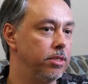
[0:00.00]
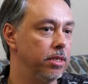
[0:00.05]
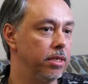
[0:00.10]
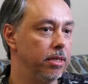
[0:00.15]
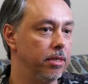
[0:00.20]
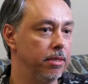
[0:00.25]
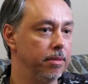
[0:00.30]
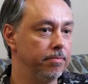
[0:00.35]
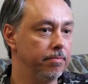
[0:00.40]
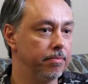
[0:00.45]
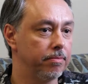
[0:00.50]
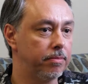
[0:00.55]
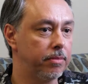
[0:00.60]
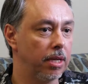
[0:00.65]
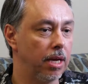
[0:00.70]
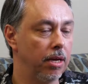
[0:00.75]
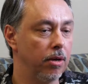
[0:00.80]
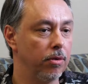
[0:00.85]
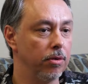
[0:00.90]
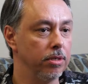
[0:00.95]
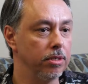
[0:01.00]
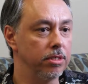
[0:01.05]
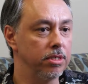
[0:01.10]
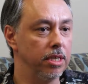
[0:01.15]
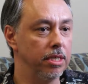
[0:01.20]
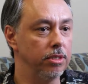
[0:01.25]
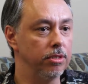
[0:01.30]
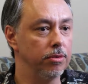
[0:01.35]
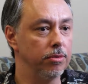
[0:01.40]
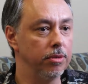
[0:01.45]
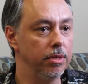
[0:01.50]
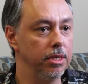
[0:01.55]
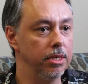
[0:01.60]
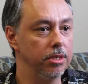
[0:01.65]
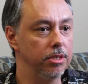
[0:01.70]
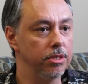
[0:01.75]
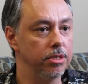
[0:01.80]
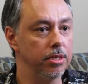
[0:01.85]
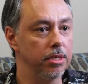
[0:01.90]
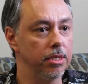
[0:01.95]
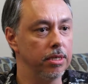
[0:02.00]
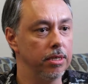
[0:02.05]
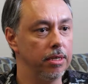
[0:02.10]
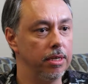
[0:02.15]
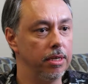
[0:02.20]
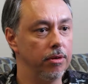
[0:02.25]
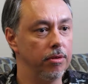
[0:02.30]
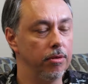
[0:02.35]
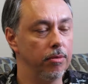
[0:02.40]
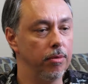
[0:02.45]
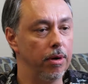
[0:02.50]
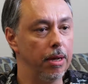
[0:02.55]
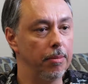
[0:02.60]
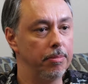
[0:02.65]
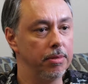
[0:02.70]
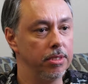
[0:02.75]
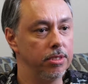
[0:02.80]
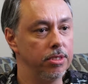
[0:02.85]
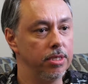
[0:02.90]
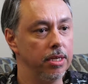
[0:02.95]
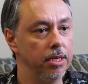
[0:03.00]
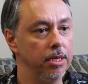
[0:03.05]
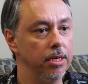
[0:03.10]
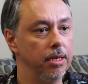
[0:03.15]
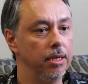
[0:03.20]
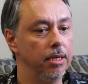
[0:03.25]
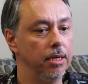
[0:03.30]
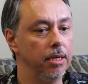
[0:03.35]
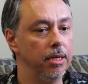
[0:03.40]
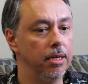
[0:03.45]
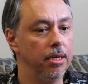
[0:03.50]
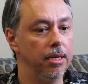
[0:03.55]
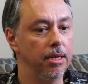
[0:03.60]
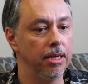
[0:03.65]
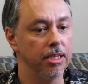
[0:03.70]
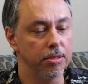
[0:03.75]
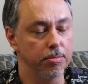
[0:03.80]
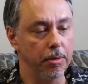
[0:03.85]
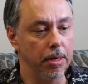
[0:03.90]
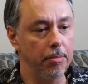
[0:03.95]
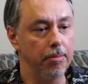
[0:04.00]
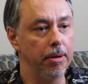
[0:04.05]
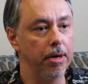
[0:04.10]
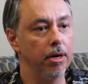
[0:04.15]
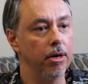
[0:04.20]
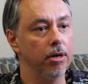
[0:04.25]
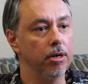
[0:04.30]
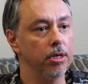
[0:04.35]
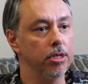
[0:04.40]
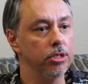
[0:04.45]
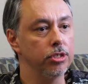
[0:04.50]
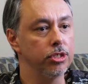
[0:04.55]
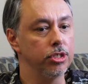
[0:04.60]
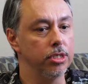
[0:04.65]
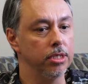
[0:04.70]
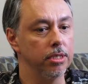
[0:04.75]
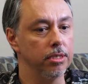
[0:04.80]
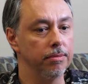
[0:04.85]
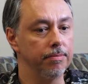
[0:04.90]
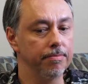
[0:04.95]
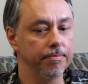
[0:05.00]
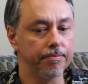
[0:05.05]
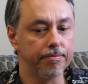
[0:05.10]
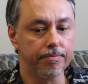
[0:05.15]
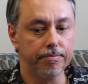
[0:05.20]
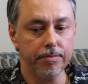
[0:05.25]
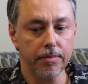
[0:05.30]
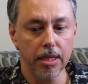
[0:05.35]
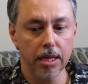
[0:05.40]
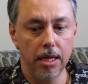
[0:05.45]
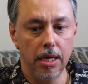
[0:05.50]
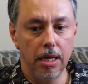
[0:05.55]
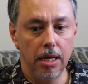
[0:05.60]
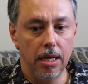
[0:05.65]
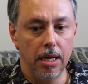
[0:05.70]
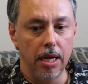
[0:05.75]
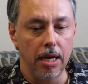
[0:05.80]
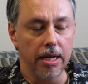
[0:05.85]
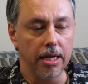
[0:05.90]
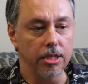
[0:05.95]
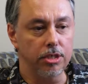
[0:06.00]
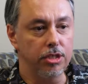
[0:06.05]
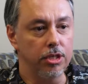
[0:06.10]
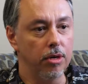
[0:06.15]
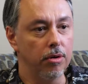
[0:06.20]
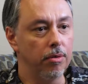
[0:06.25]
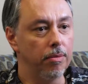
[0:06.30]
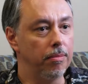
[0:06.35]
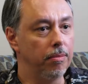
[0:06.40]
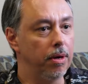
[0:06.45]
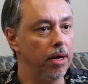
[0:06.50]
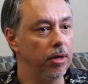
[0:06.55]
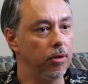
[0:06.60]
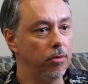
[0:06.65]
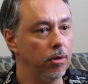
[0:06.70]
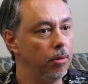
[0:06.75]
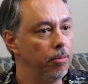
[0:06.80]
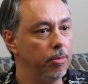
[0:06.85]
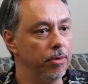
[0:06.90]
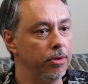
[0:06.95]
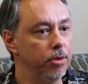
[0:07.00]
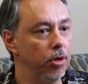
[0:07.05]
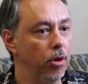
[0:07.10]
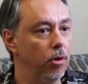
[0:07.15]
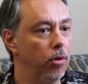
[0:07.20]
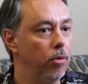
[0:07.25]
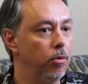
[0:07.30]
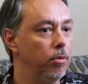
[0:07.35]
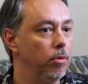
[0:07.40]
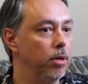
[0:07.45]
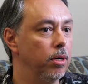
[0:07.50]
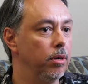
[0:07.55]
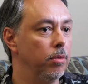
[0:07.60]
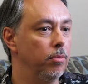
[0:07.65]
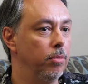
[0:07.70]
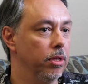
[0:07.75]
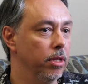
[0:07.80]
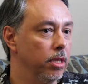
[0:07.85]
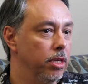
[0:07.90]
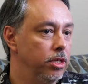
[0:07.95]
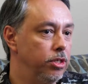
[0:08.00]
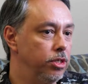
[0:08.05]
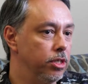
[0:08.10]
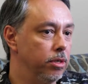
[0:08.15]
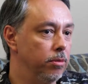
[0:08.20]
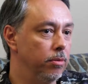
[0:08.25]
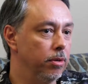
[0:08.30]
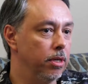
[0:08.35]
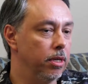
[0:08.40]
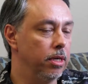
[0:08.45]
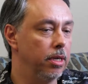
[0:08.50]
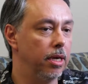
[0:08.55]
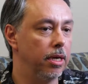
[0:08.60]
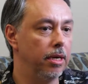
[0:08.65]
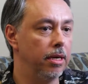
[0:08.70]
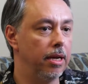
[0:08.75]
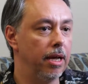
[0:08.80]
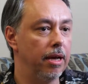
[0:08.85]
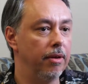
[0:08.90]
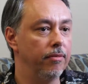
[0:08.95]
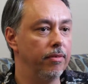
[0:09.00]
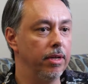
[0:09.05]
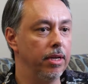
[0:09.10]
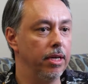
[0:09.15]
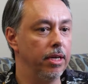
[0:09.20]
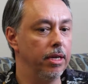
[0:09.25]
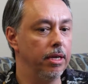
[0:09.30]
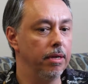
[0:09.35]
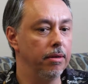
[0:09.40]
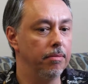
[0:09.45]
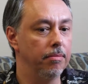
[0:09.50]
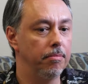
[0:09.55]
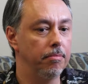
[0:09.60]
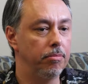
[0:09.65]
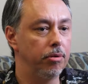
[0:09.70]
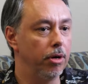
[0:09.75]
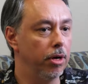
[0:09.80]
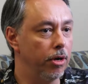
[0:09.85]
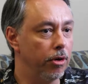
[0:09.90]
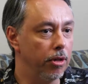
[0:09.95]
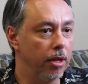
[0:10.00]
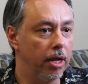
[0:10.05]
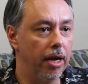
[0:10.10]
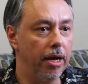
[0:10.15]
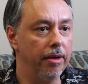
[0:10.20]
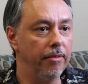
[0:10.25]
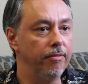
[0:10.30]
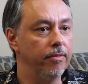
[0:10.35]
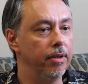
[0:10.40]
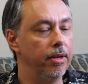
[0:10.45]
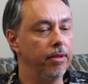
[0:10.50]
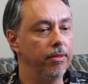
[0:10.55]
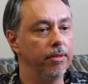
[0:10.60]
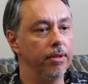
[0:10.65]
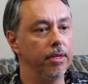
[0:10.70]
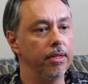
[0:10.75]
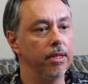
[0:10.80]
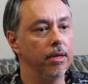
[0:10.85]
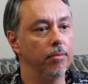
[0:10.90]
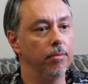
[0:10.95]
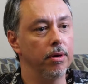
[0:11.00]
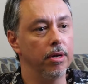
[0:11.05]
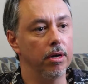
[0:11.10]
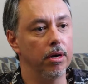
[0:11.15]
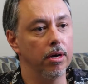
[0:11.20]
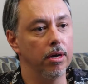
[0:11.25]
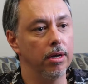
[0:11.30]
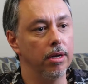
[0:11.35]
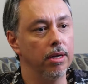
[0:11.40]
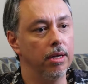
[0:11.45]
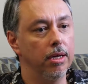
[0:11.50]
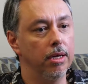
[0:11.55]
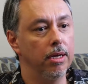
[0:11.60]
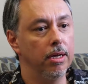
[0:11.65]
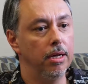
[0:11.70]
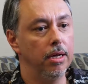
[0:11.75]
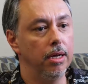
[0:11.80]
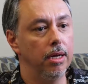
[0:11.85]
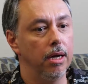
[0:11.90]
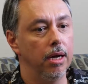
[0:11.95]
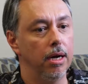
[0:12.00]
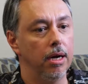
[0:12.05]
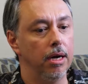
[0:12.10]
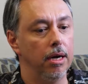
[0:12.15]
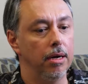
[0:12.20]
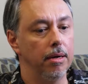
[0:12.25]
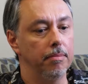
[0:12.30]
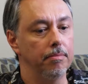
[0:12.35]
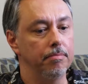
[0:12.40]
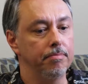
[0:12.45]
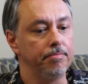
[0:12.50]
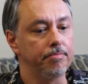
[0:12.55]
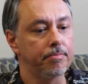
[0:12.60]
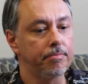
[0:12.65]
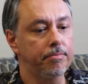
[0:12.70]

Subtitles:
I go to St. Therese here in Rapid City. That's my parish. And I guess, you know, I grew up with no religion, really. I didn't have any prayer life, anything that went on.